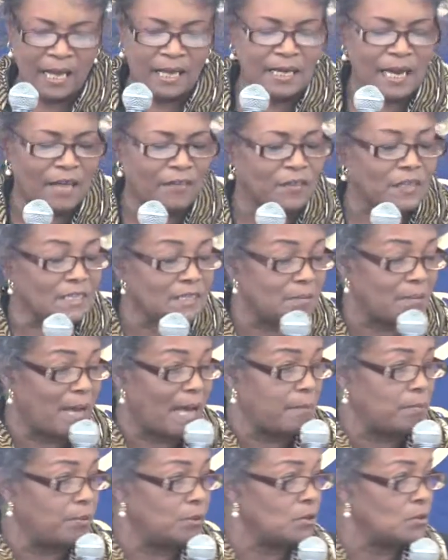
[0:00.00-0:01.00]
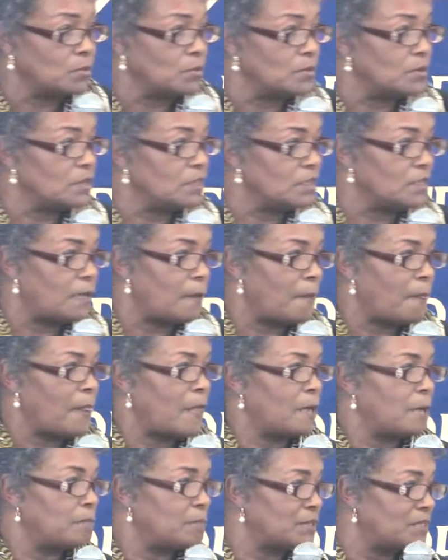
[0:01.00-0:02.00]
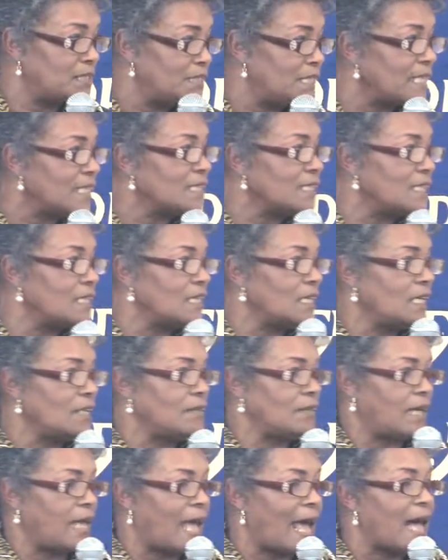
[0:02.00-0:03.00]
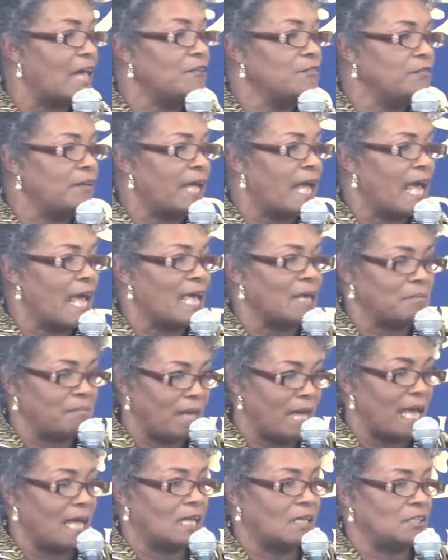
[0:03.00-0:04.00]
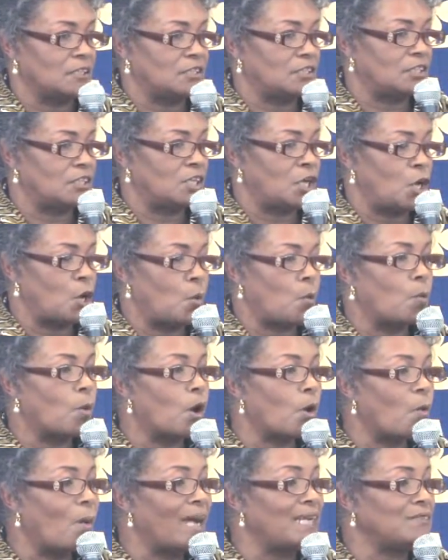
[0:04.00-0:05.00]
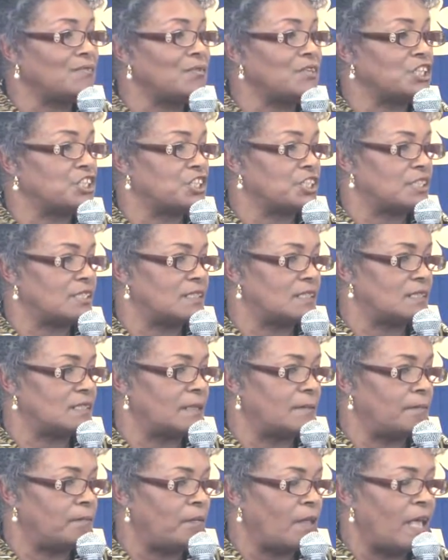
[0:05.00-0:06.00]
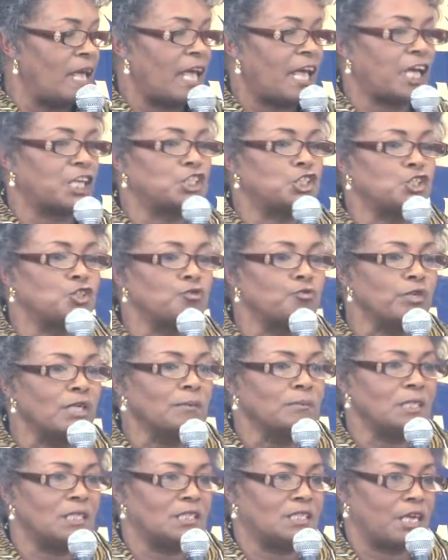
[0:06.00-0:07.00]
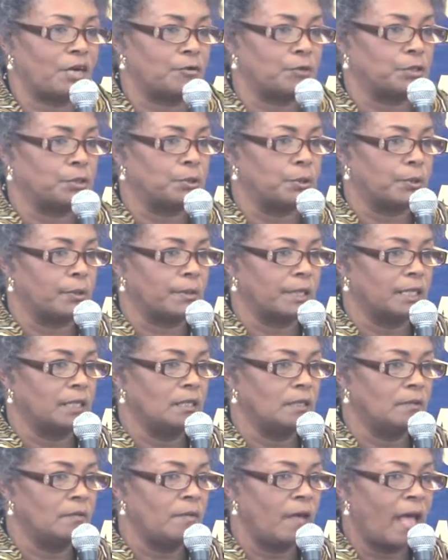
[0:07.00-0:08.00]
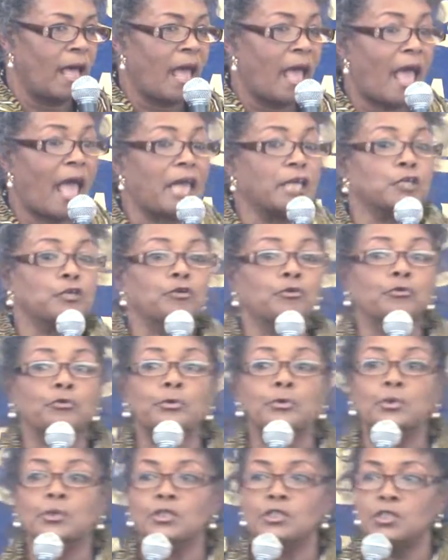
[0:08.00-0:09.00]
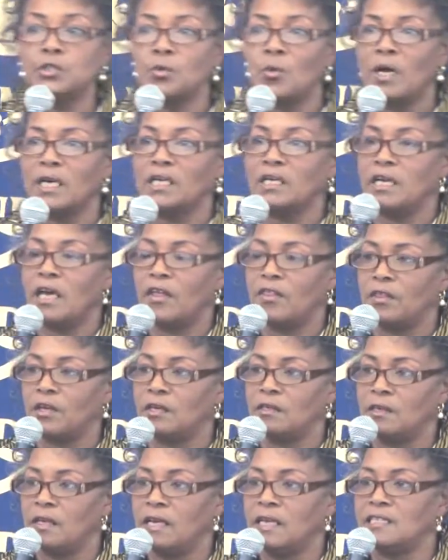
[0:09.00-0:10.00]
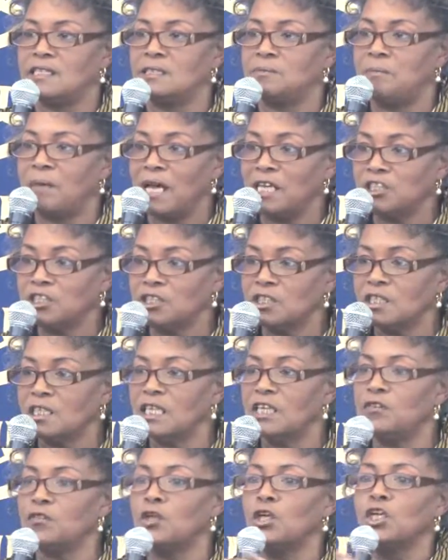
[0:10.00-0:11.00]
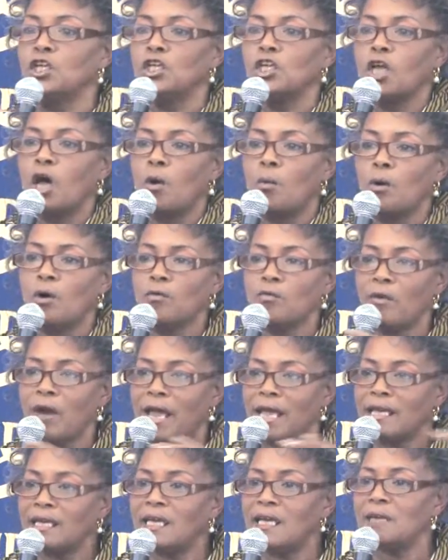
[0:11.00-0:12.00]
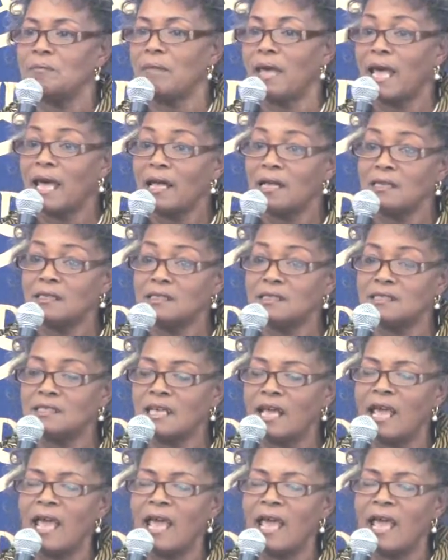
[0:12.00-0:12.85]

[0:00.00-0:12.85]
Now these baboons, particularly the alpha A males, were quite vicious, extremely territorial, and cruel to one another, especially the lower ranking males